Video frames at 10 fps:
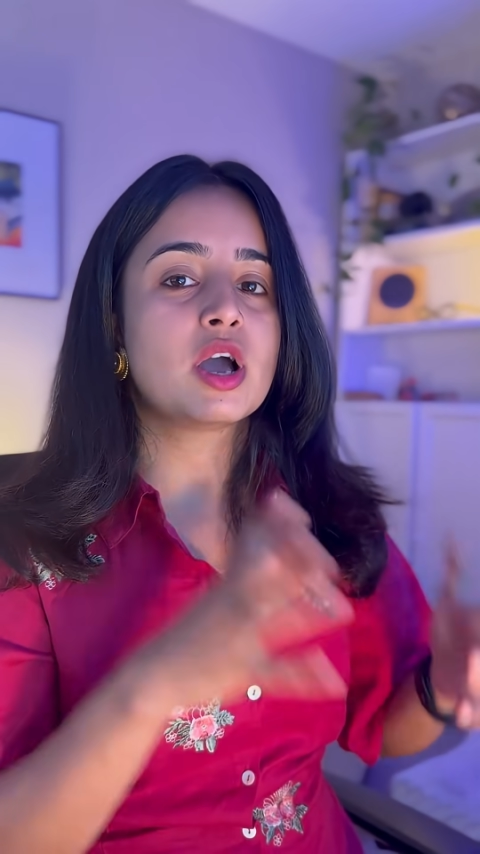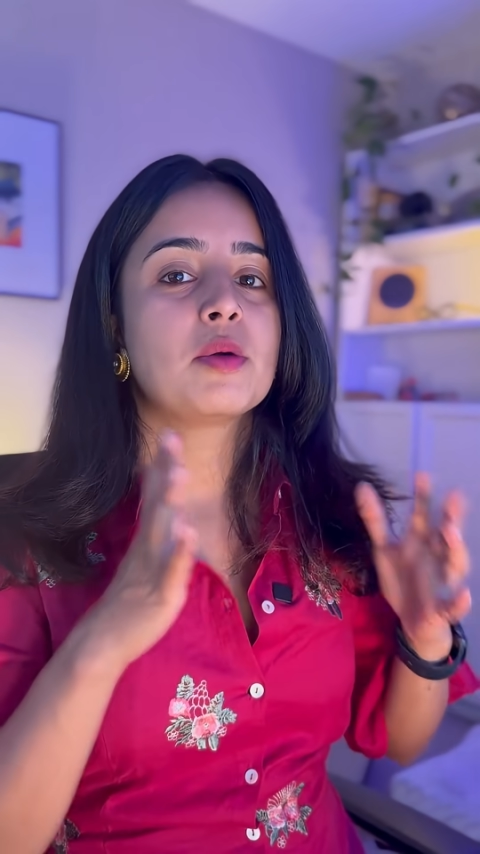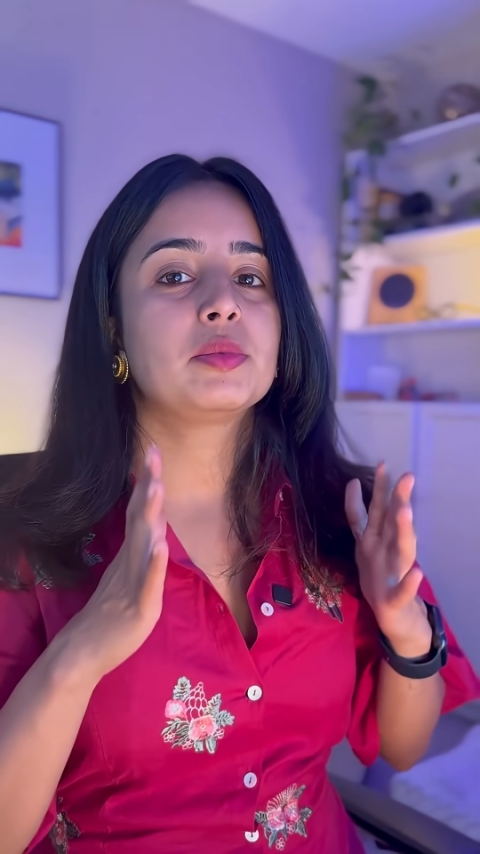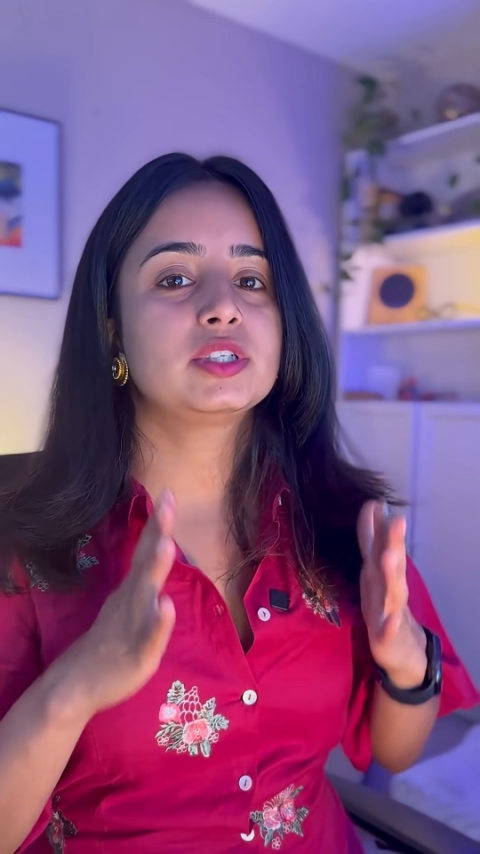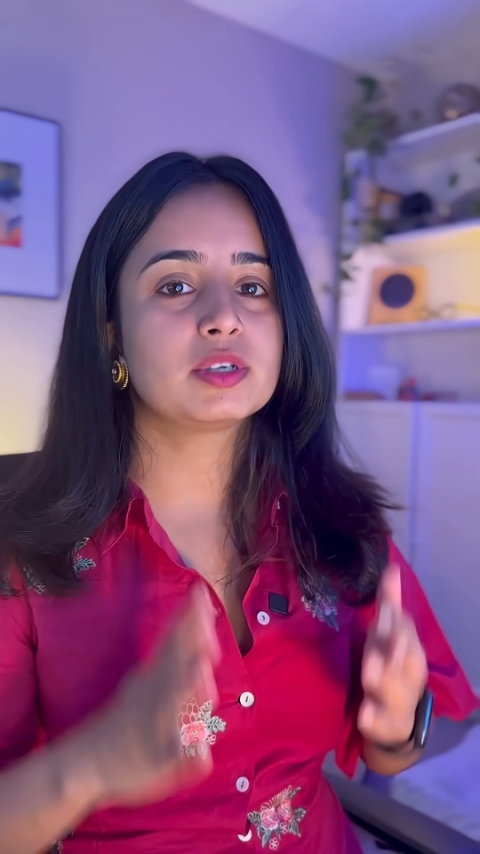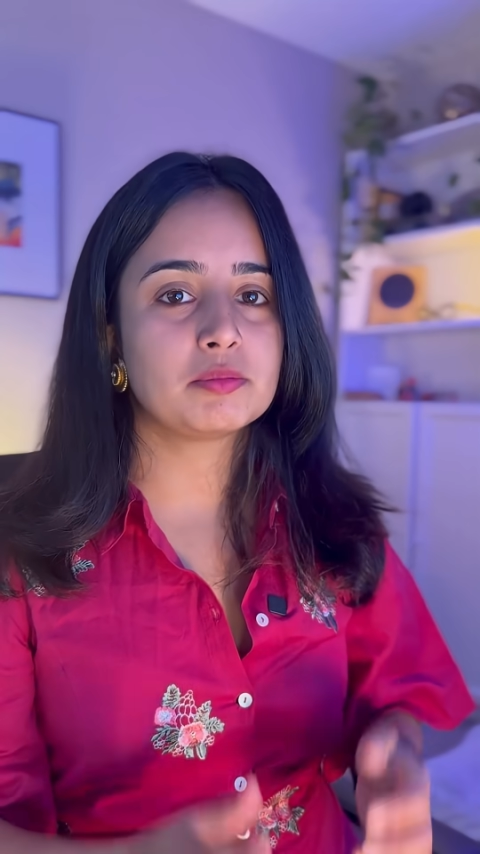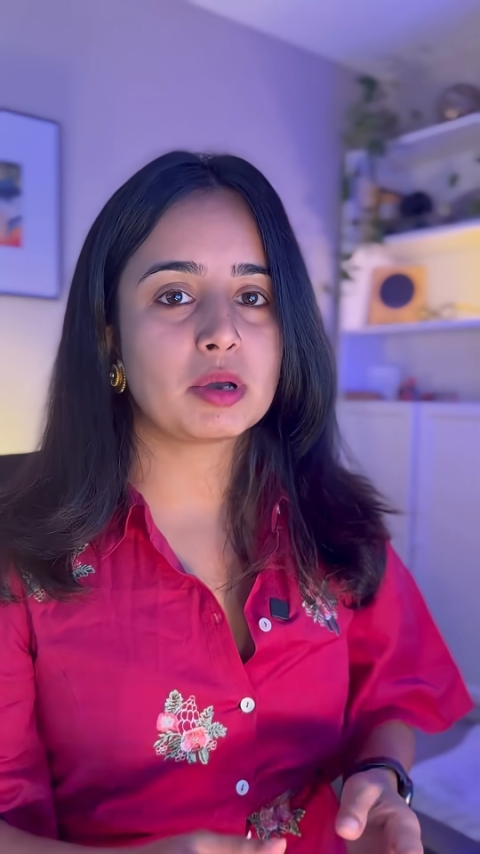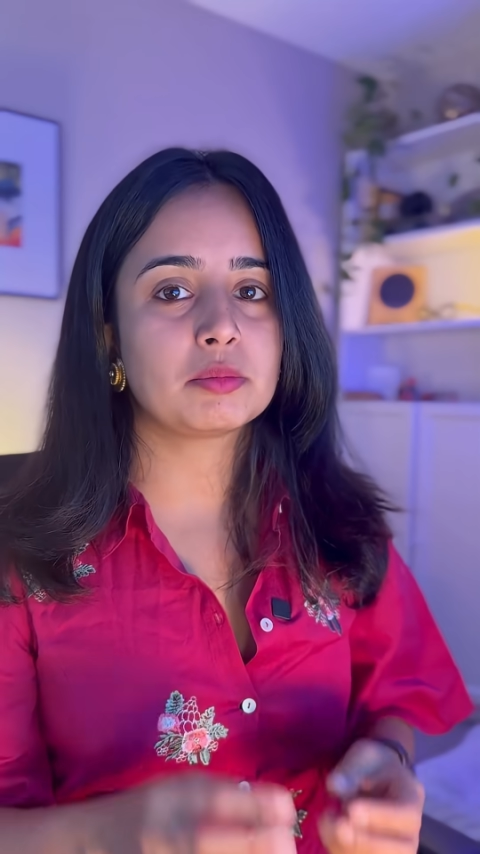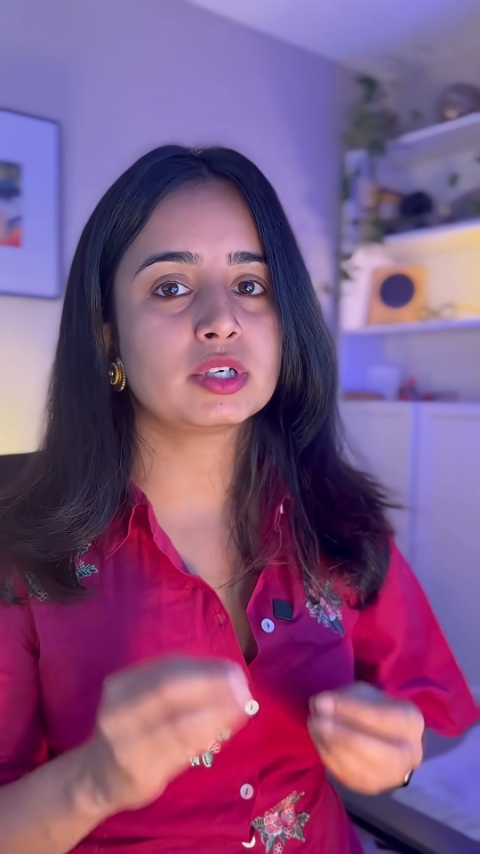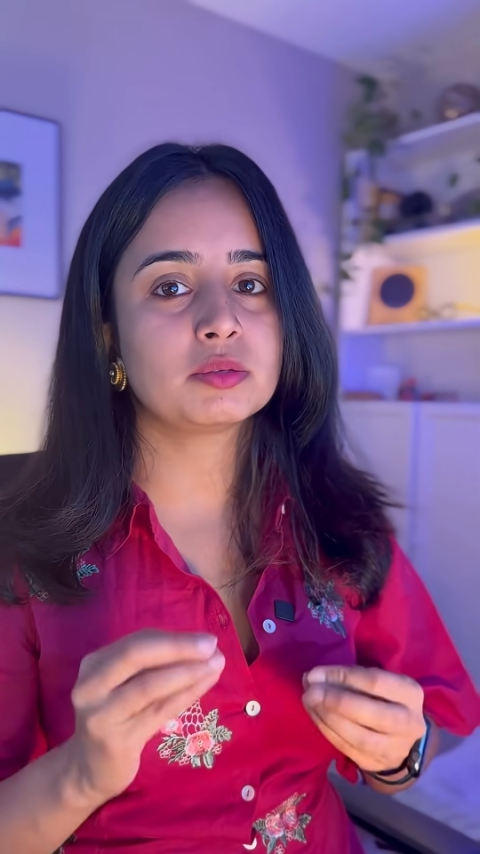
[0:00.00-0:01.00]
but
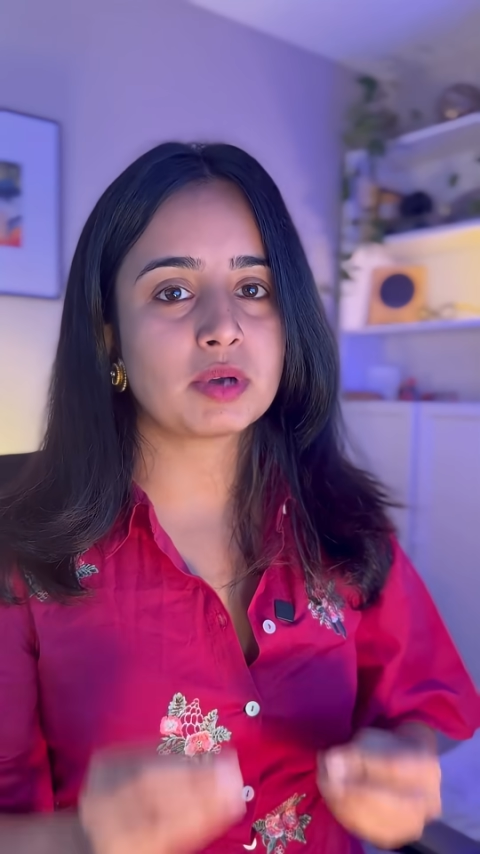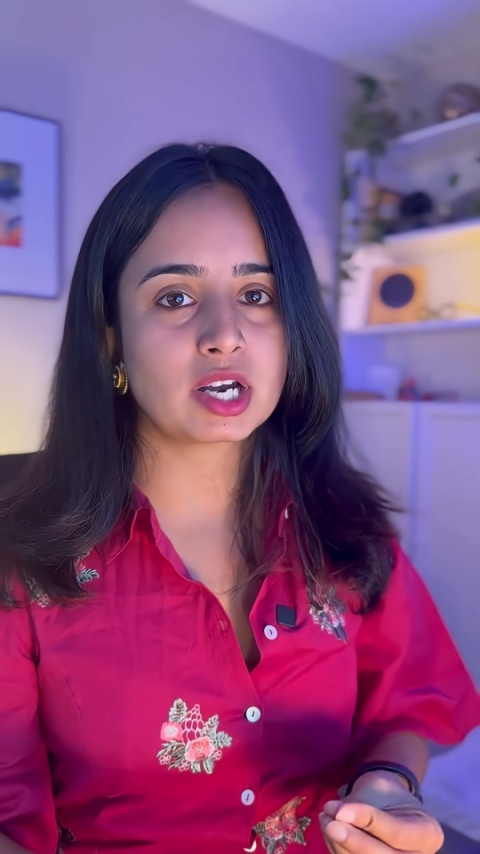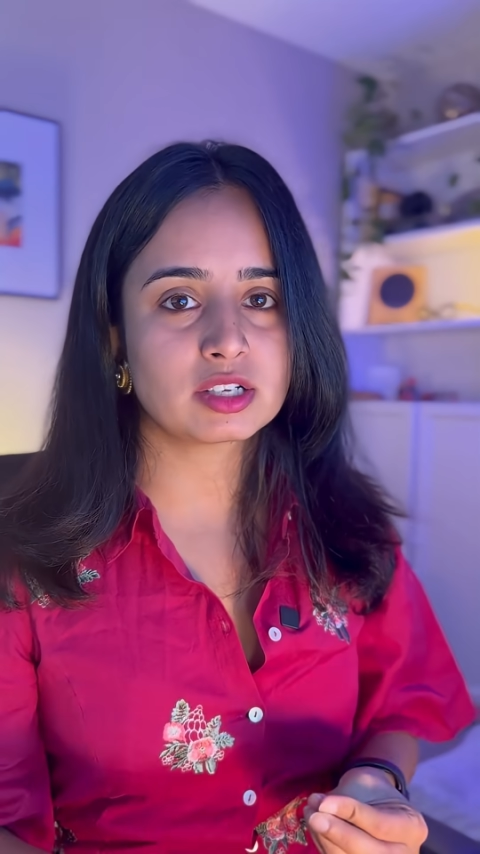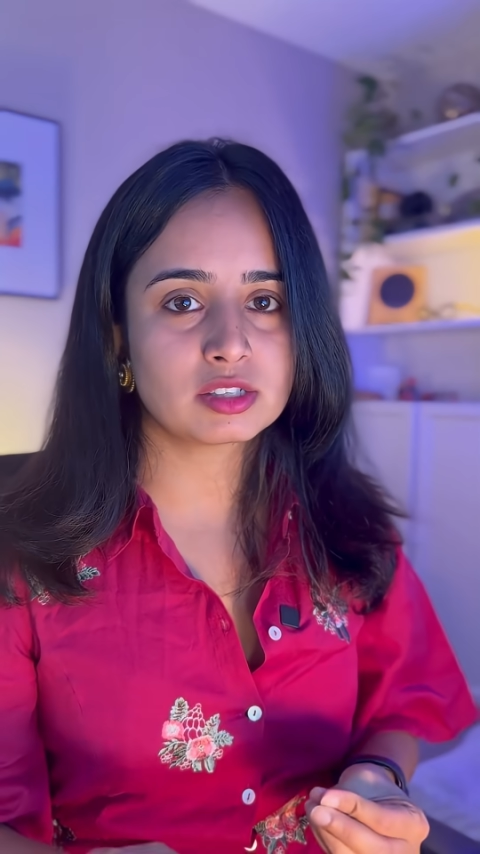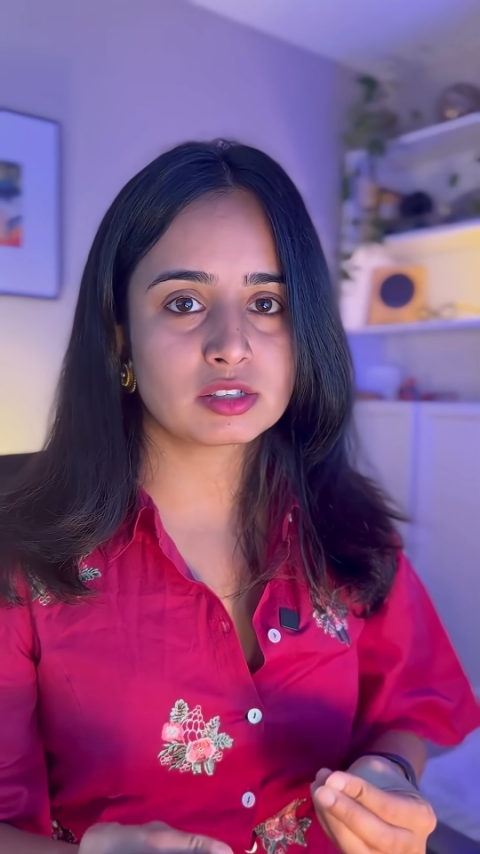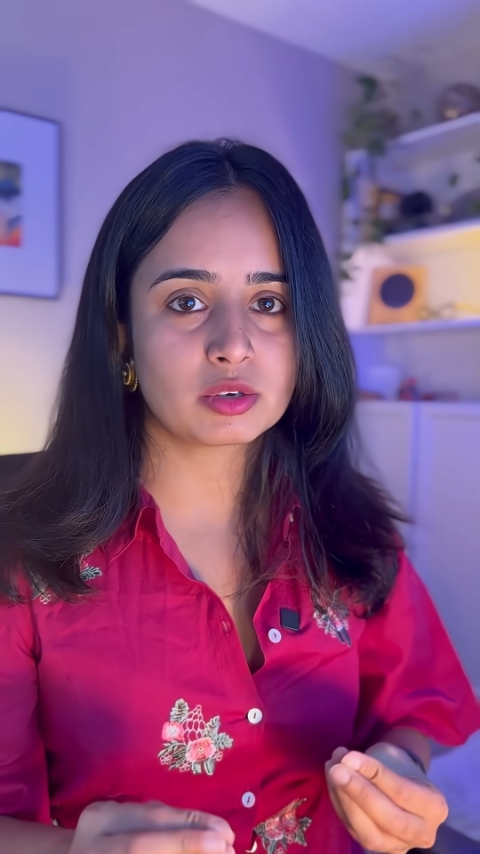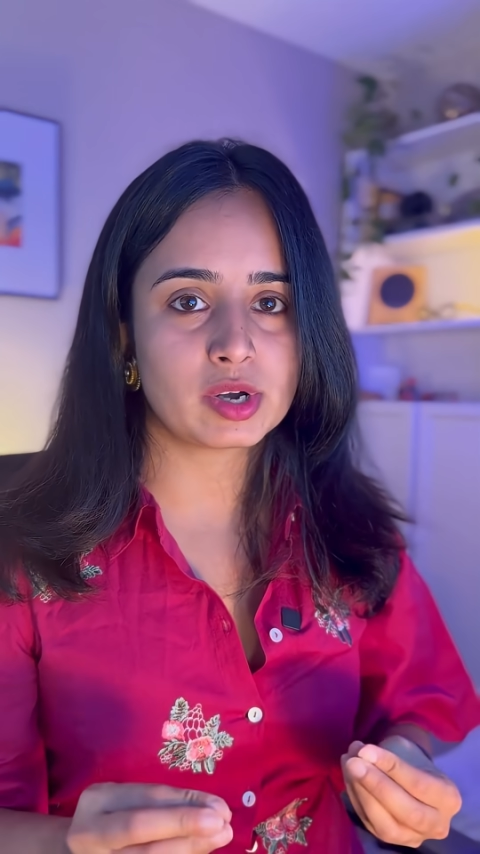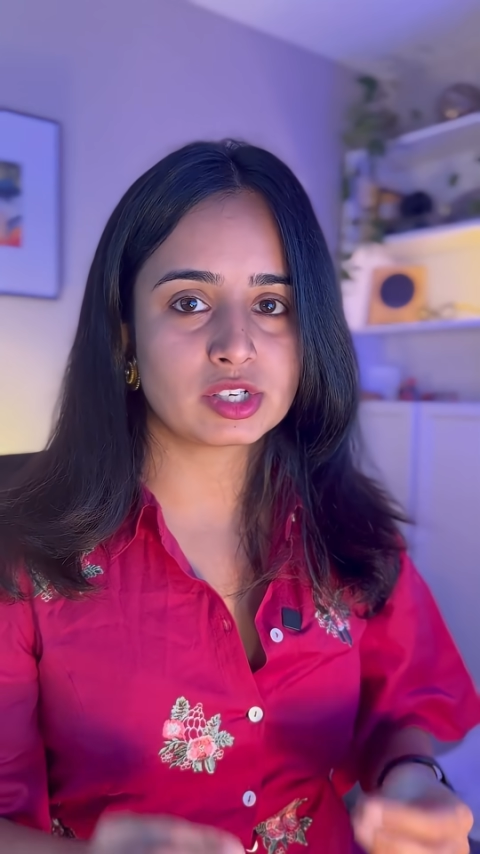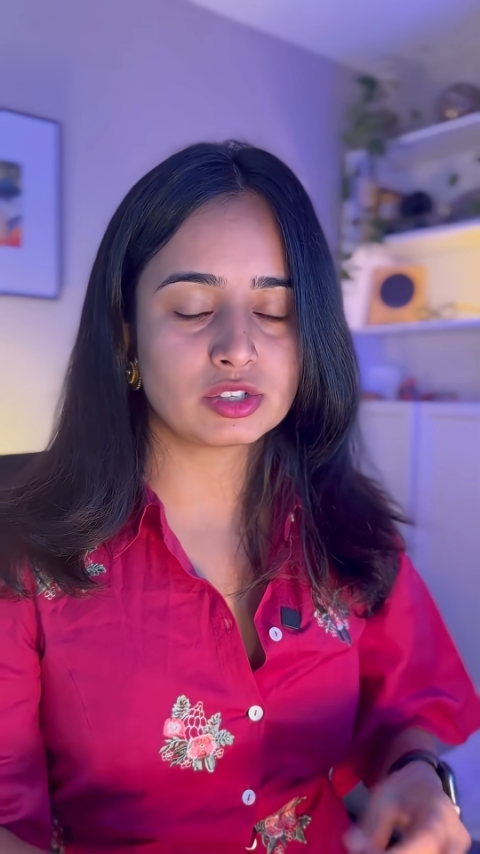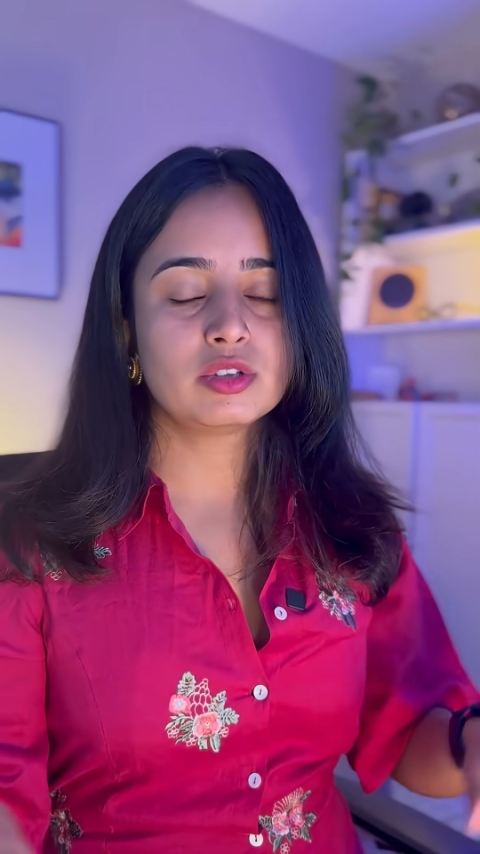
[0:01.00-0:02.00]
remember to practice these questions